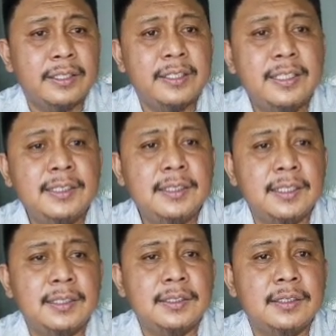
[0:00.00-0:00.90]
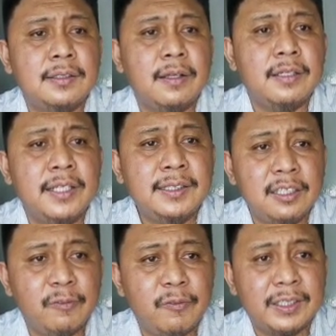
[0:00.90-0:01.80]
this
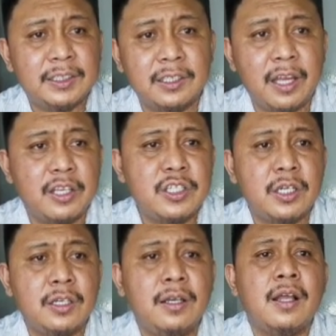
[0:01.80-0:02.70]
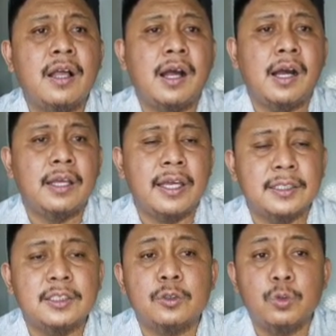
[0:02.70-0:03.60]
investigation
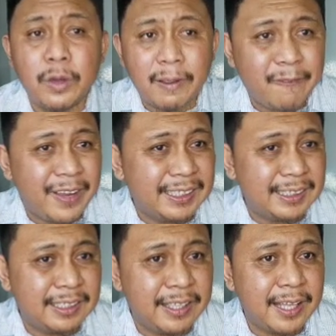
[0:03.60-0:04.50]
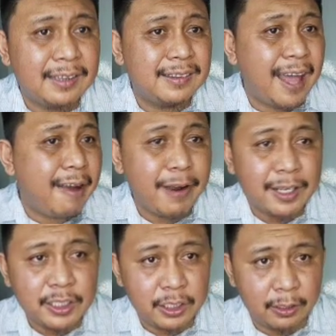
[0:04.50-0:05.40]
is to investigate
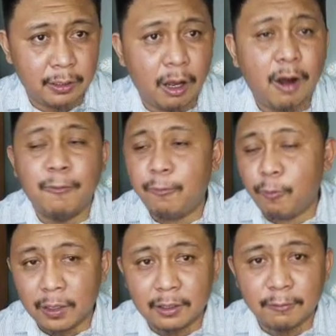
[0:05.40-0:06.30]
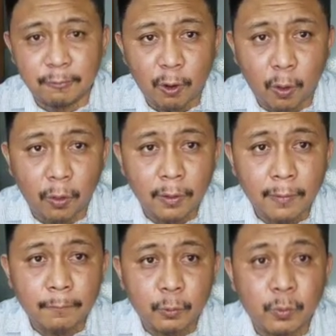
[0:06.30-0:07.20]
direction of water flow.
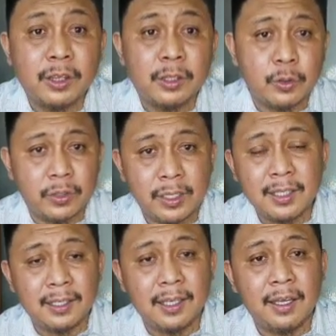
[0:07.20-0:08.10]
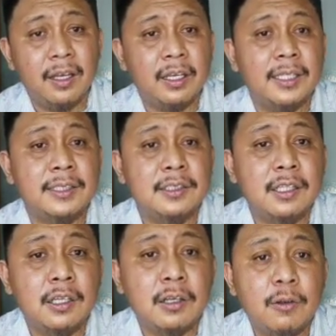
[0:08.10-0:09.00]
What do you need here is
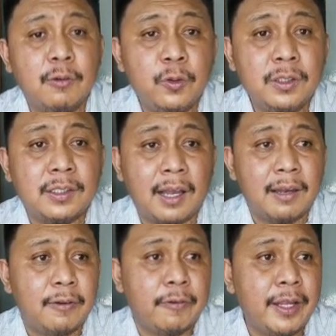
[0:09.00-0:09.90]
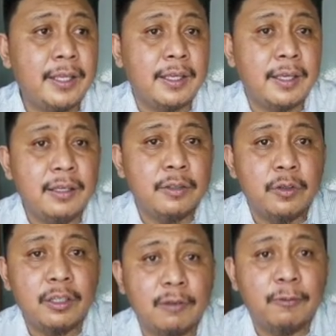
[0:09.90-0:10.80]
food coloring here. You
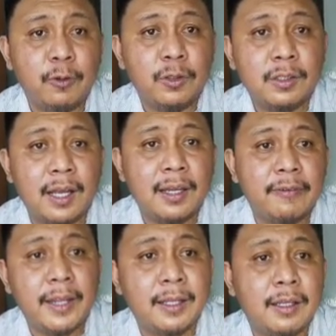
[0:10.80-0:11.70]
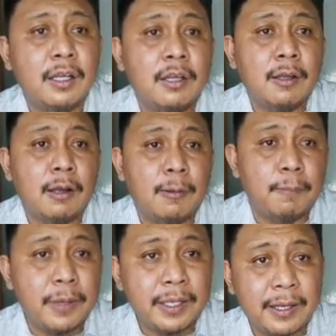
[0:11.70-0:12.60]
need a food coloring, a
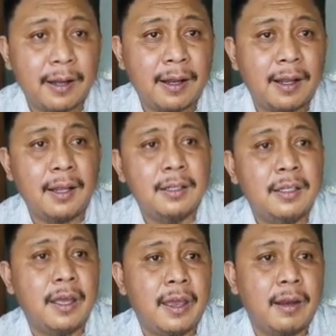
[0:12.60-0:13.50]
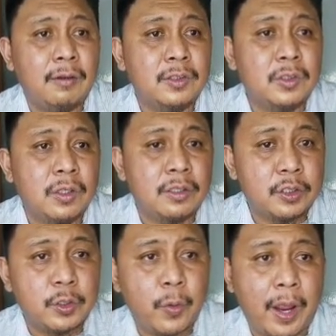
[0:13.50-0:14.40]
beaker, and also a
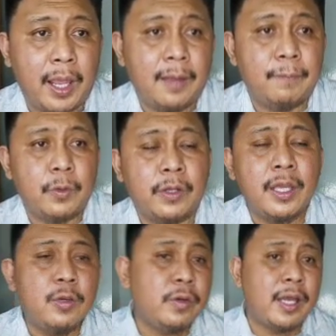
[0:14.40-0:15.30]
tray. Okay, you